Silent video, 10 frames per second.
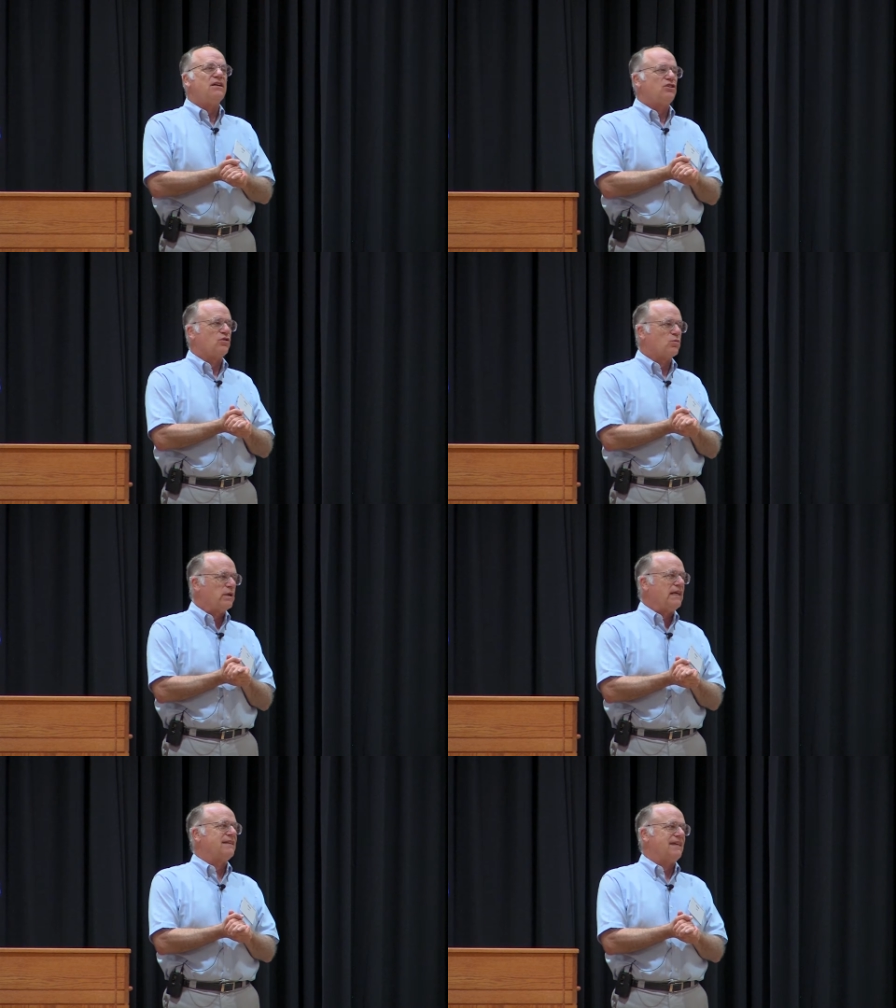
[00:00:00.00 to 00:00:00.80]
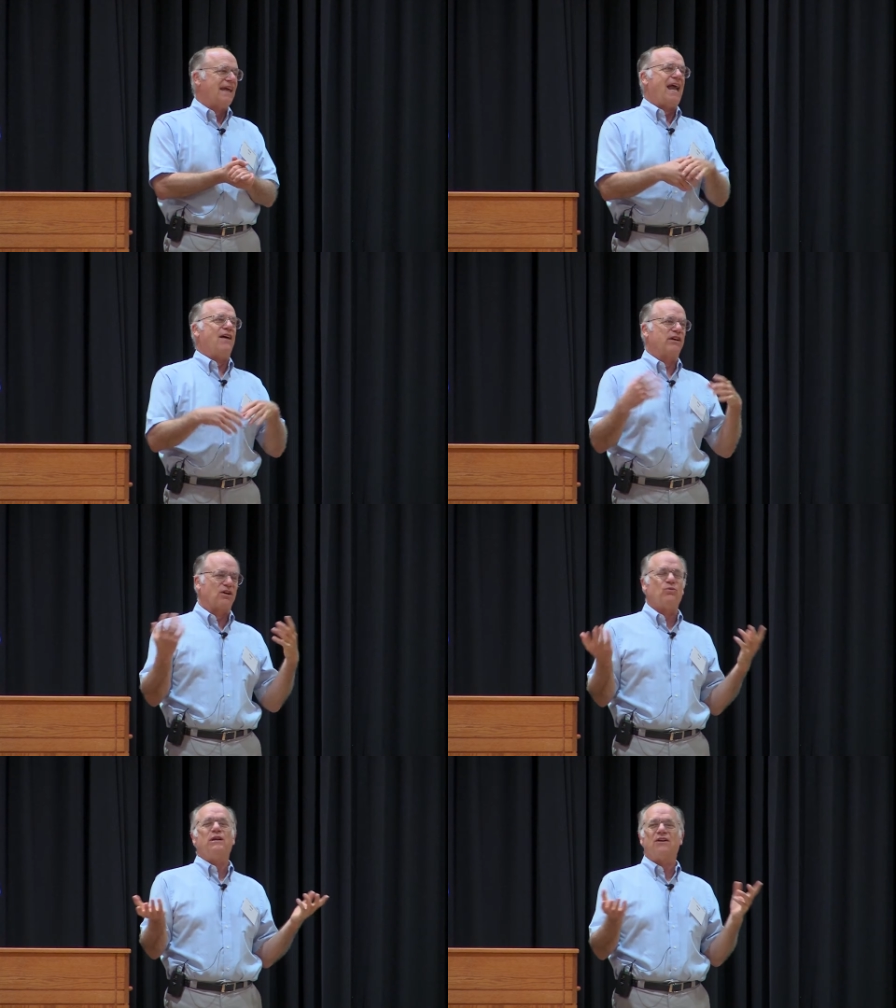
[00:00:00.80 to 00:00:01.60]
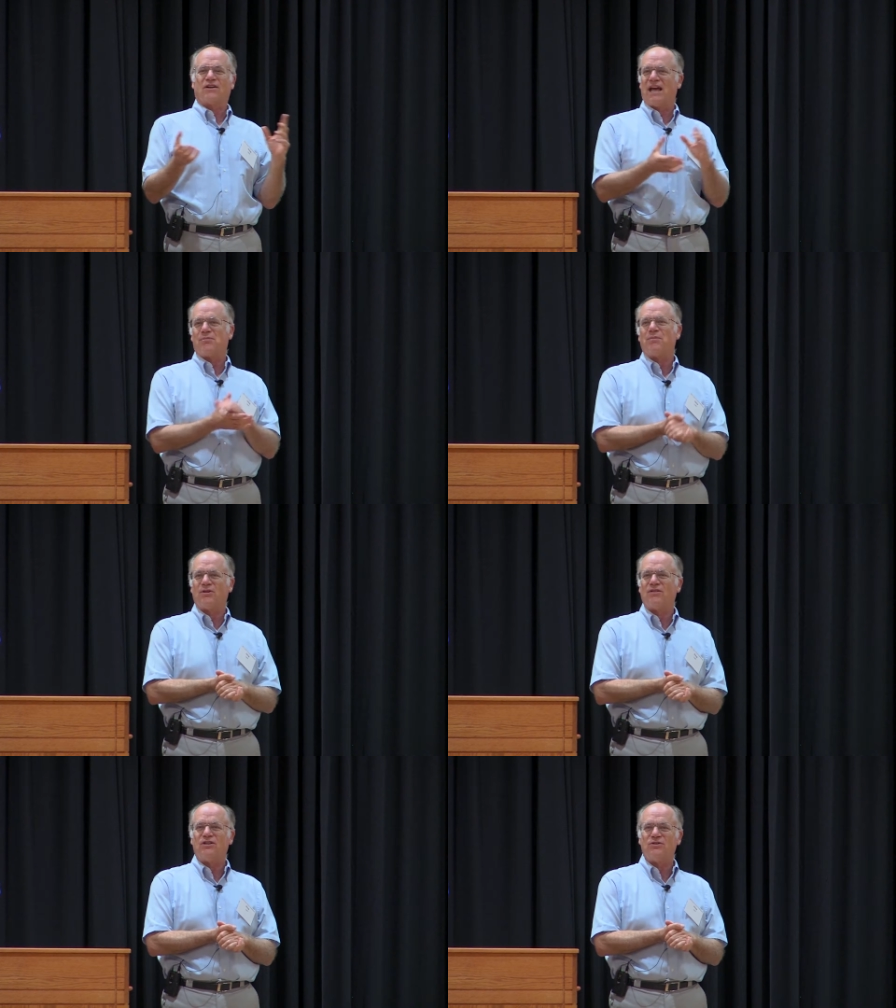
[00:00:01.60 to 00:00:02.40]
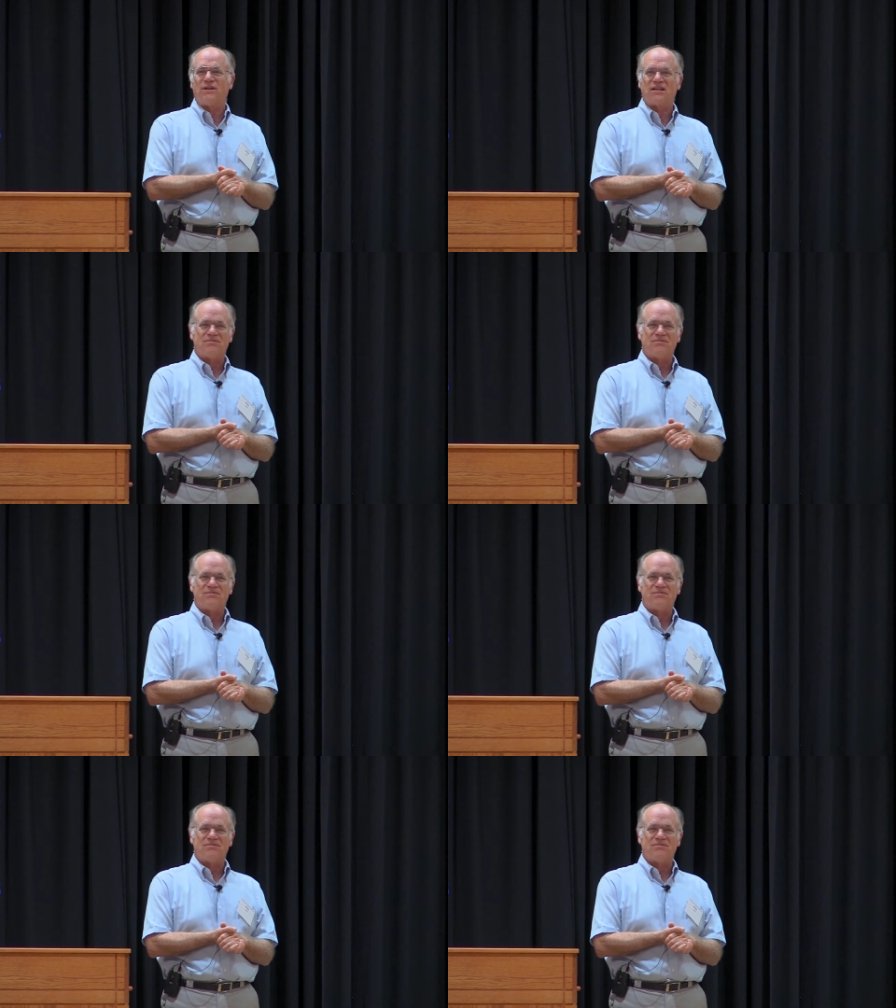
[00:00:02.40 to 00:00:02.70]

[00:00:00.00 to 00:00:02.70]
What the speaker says: to wreak the havoc we are capable of doing.